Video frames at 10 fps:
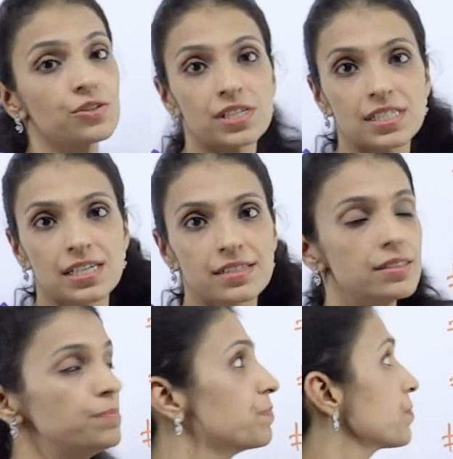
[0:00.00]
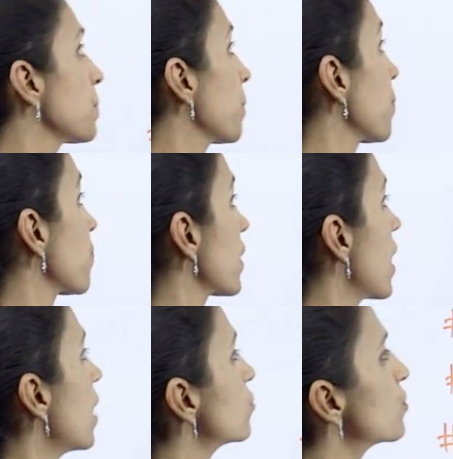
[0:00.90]
today's lesson.
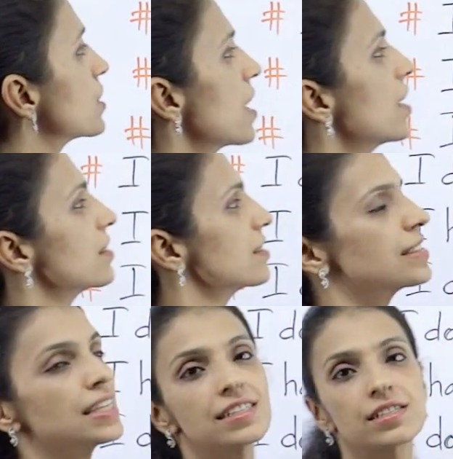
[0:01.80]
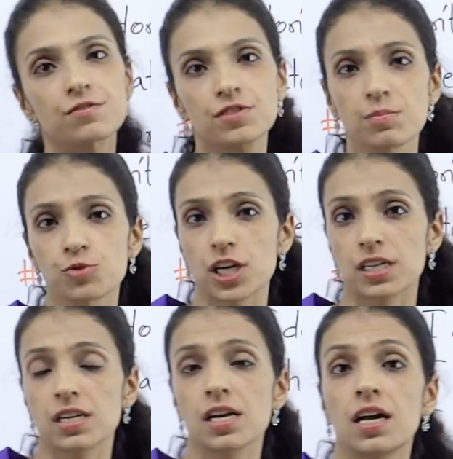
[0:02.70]
How to start a sensitive subject.
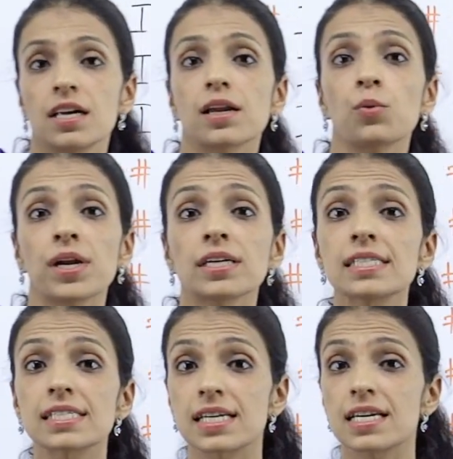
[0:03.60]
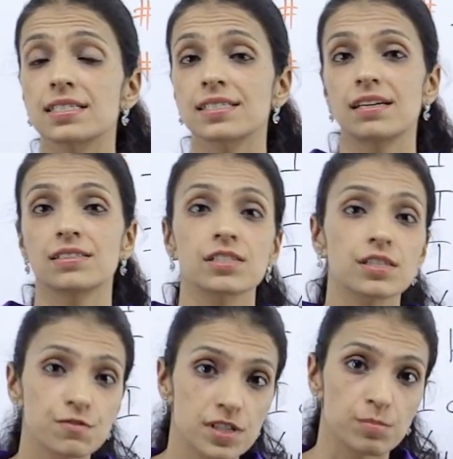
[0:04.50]
Now, when I say a
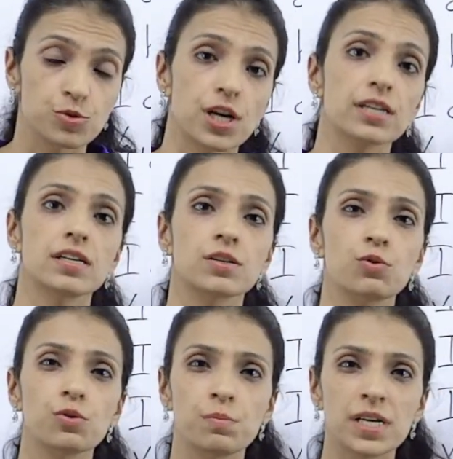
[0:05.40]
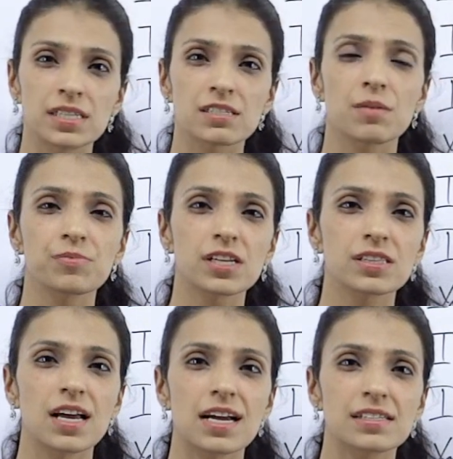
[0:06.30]
sensitive subject, it could mean
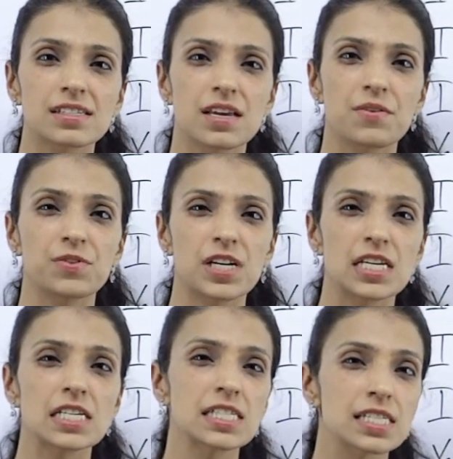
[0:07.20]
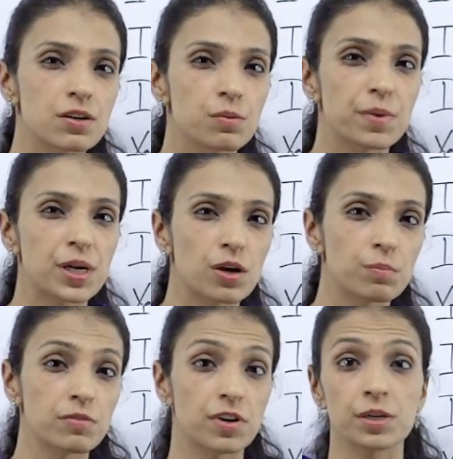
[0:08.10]
something that the listener may not
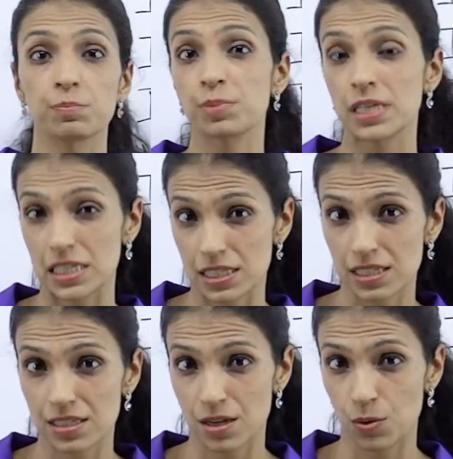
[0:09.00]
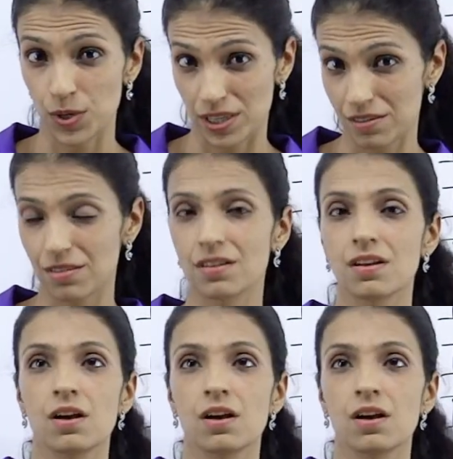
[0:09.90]
be very pleased with,